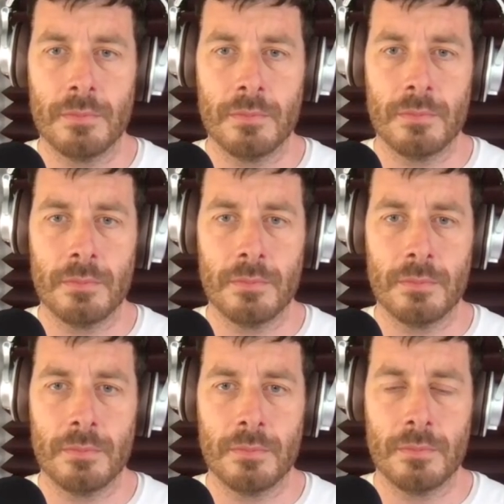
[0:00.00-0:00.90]

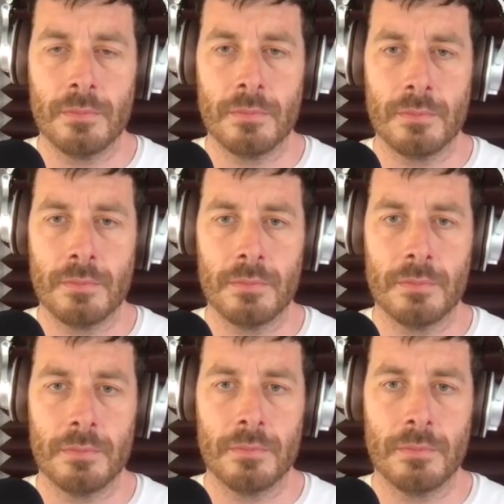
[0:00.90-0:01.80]

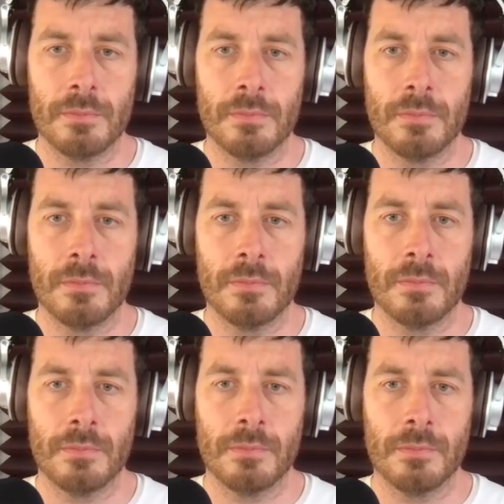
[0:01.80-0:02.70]

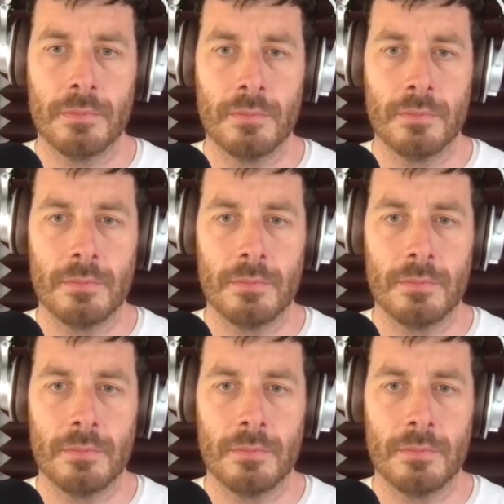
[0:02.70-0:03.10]
[no speech]